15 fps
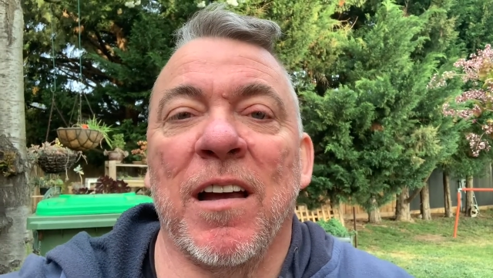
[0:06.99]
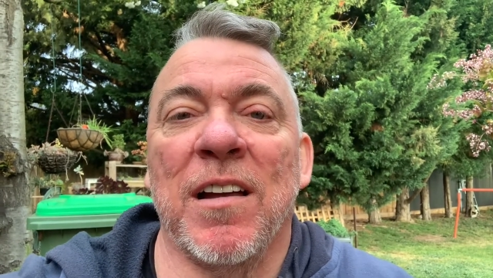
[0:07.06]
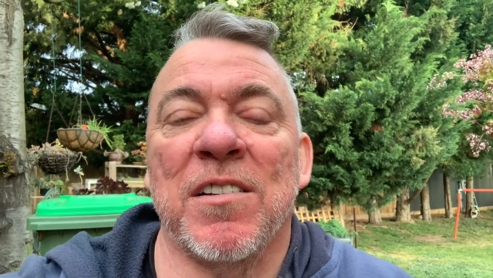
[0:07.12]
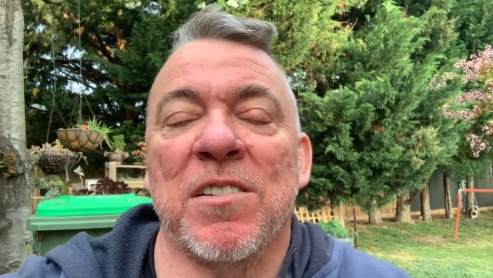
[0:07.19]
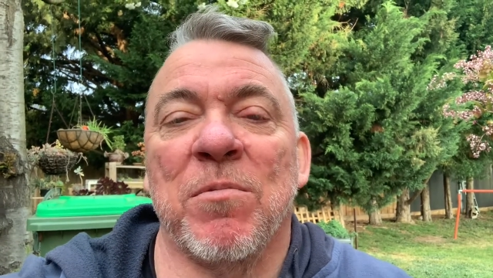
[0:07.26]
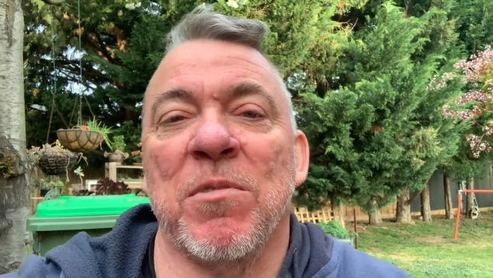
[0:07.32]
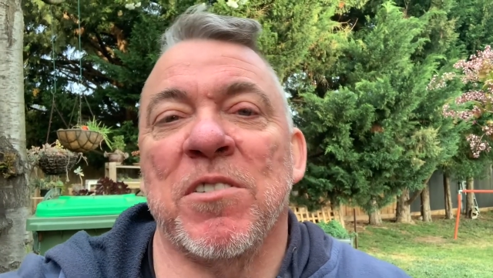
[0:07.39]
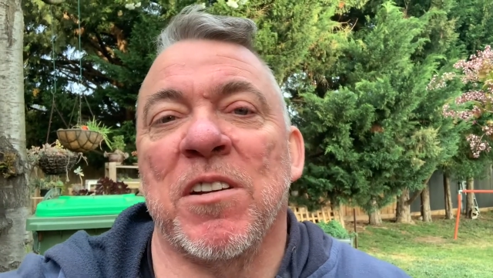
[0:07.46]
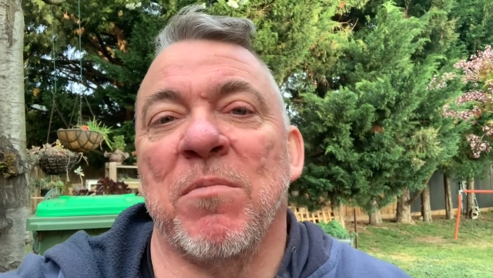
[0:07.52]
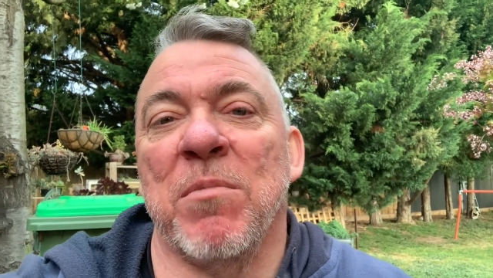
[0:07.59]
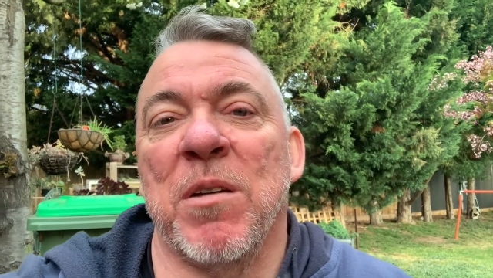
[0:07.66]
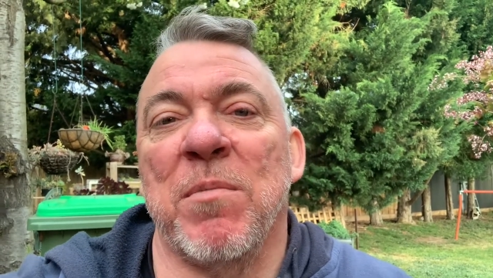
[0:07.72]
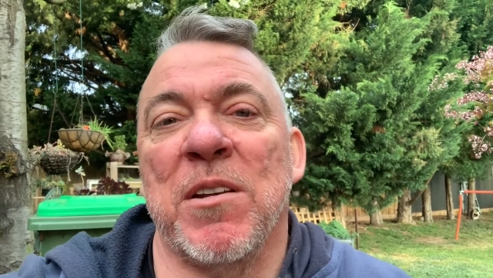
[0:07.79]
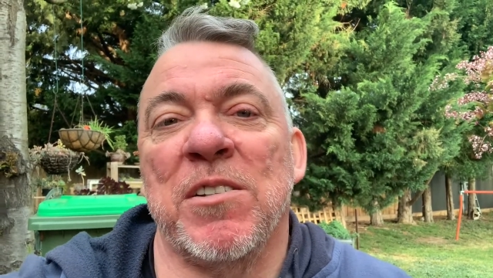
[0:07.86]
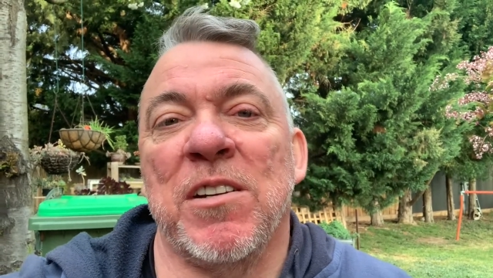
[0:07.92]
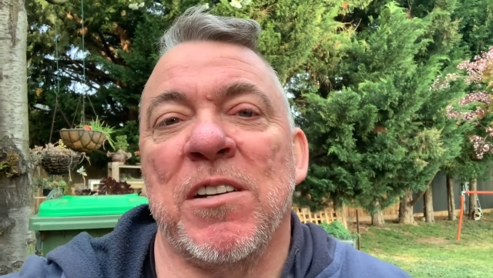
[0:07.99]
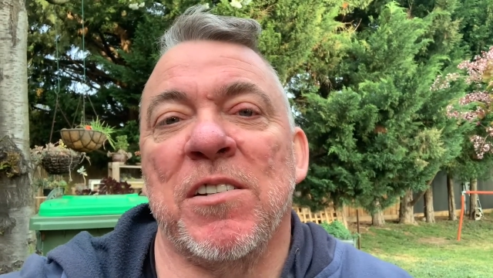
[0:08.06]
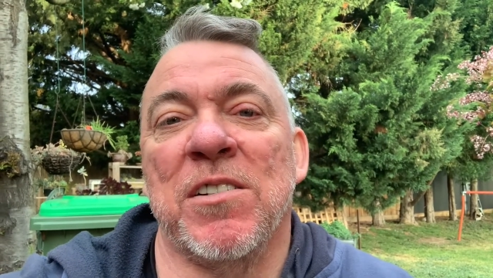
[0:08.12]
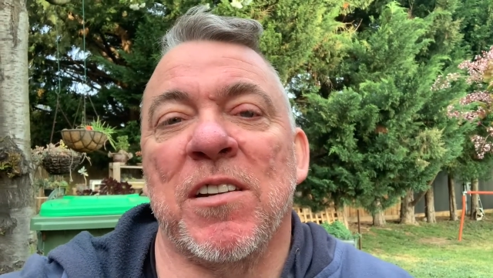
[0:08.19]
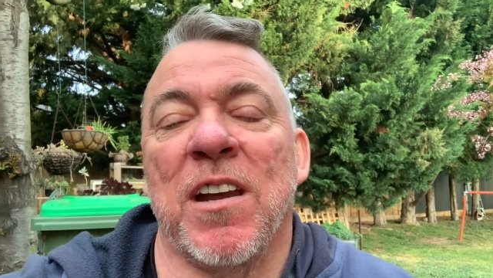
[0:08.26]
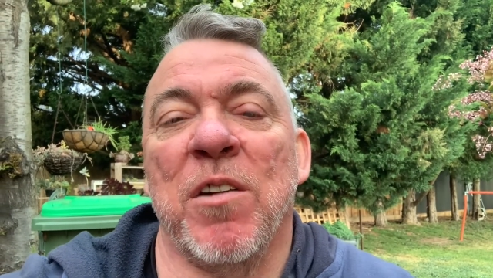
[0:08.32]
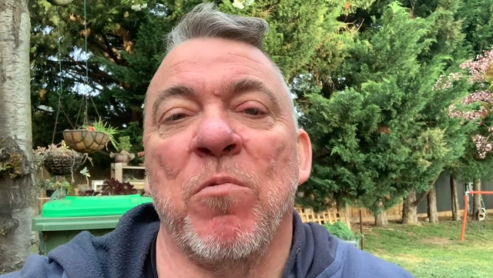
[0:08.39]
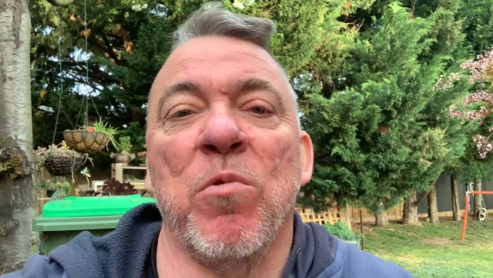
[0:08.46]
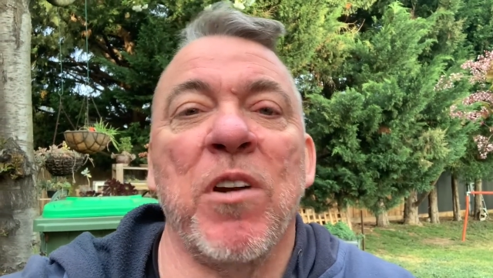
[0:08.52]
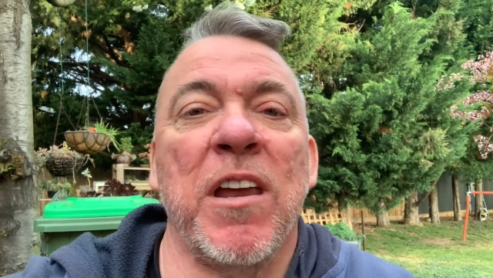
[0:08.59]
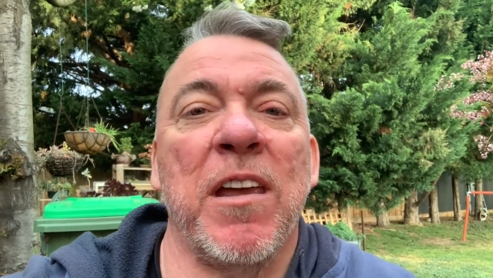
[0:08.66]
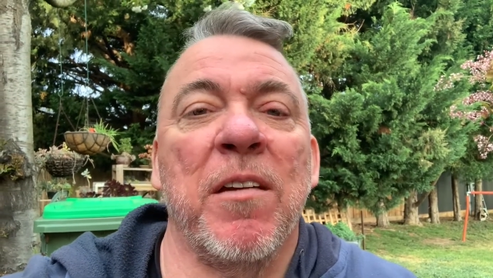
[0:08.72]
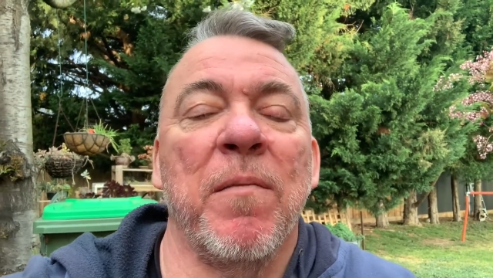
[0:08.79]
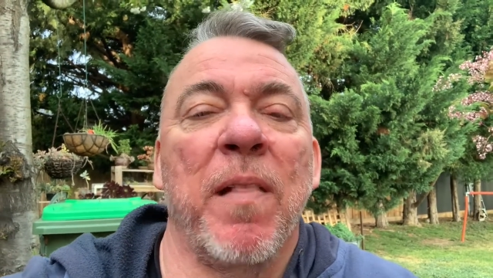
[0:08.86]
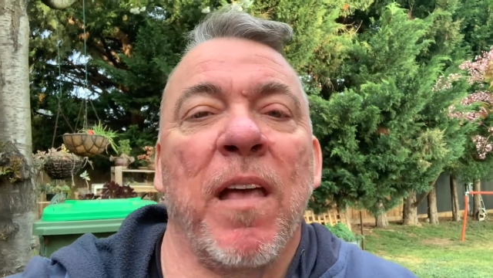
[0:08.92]
Someone sent me a message saying,
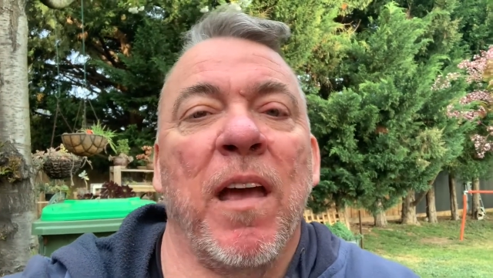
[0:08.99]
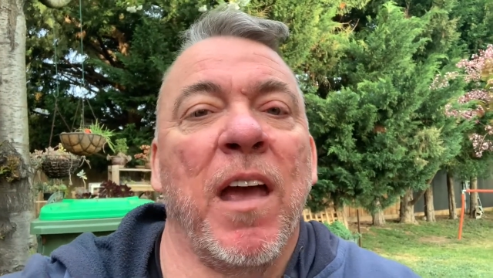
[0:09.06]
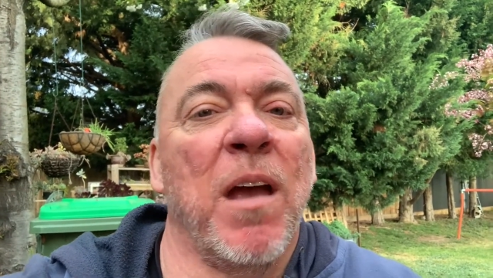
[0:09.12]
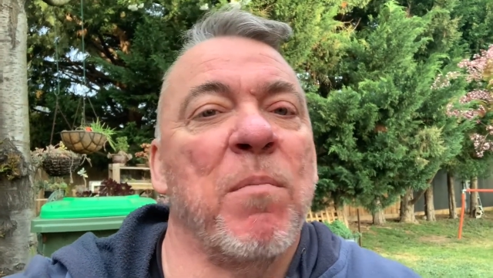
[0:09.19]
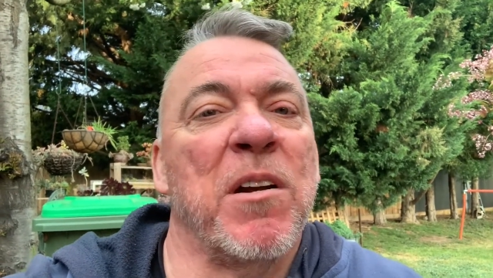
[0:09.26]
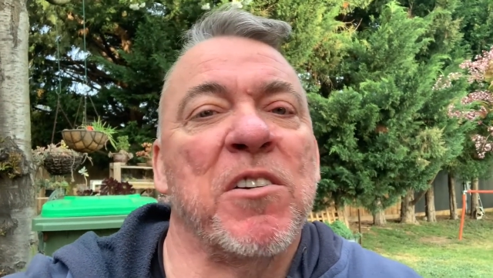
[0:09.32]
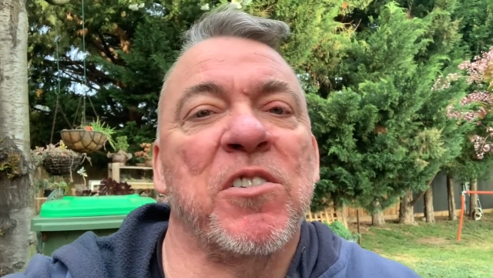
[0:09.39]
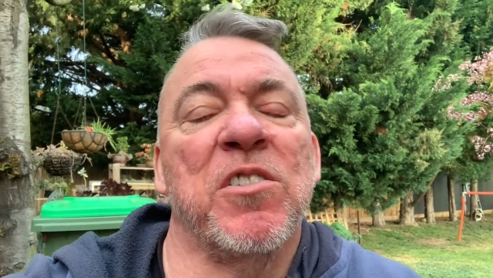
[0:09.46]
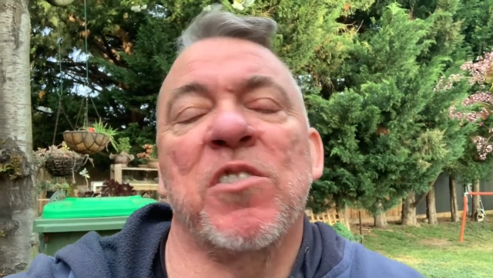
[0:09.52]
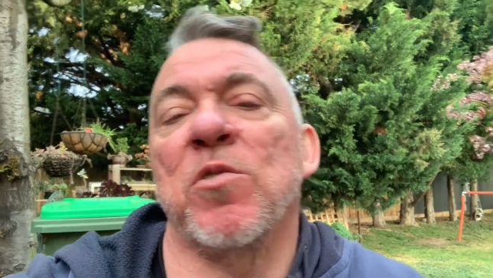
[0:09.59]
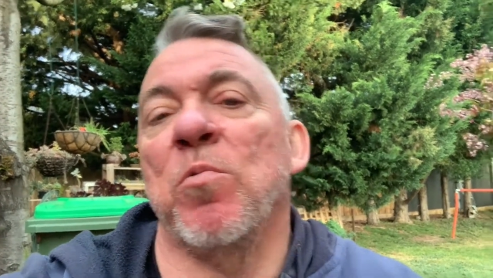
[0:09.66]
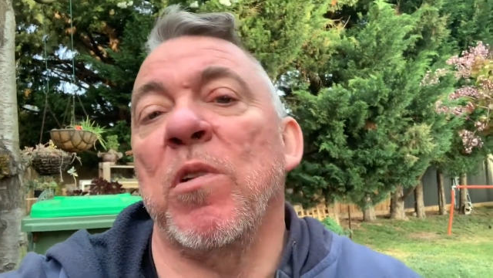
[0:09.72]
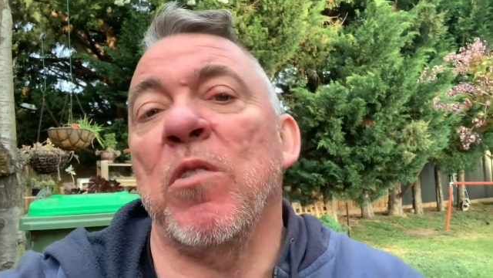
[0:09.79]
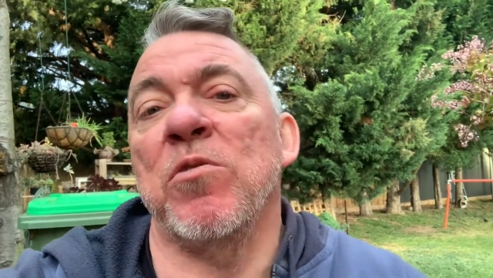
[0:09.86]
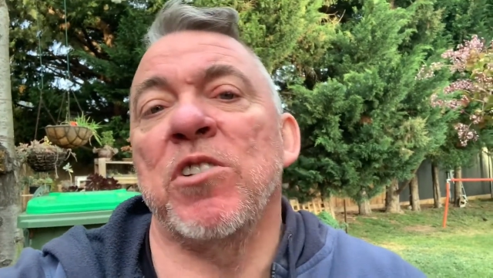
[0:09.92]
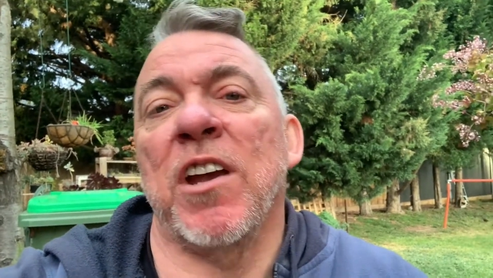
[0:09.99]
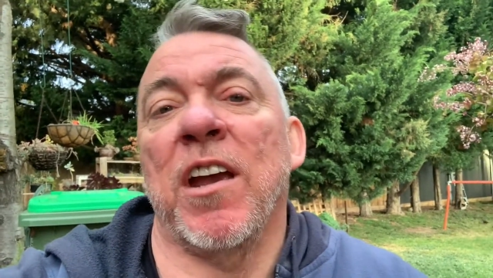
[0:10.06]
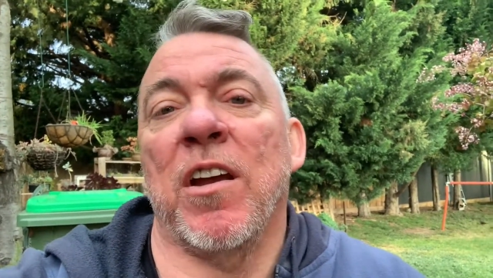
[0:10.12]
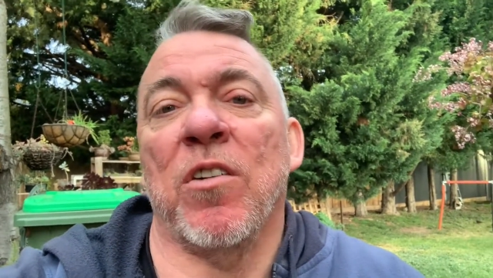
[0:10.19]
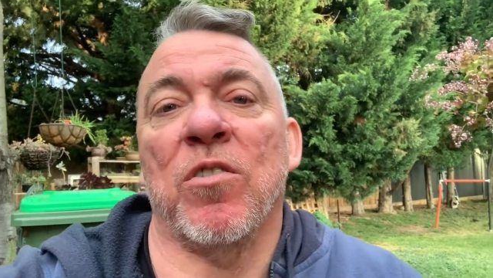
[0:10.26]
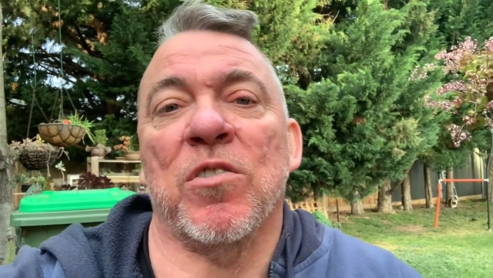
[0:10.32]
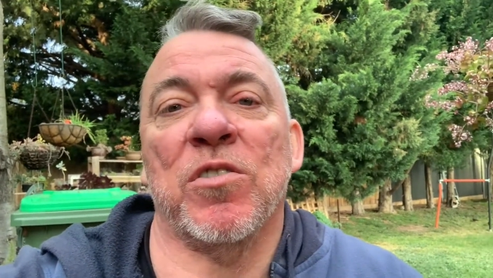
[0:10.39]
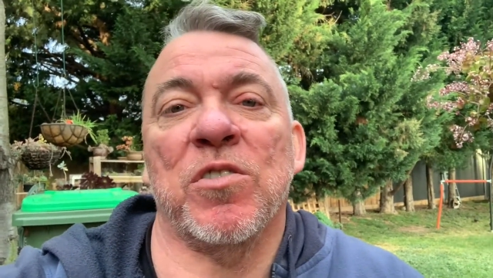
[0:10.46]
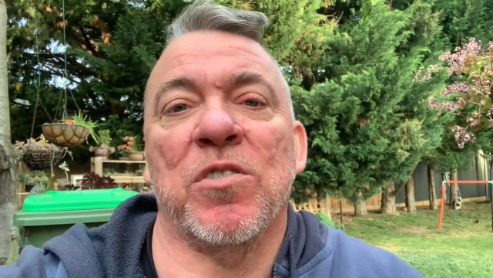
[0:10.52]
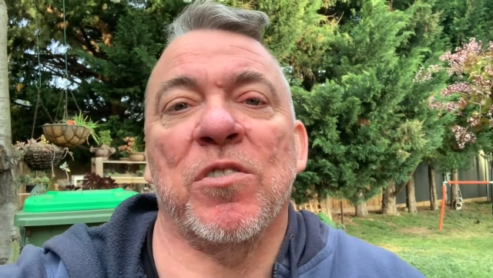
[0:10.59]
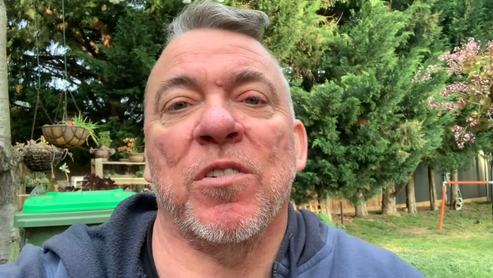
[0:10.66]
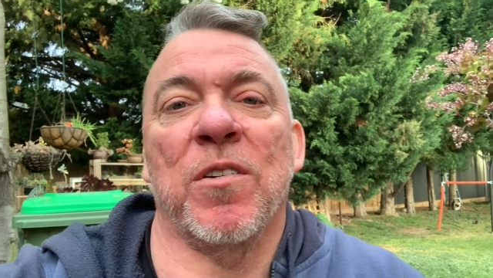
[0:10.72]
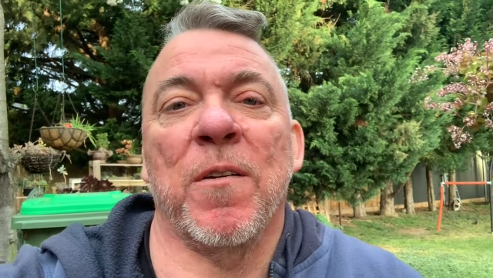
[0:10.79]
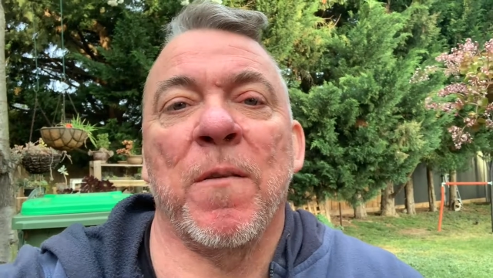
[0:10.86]
Woody, how much does a wheelchair cost?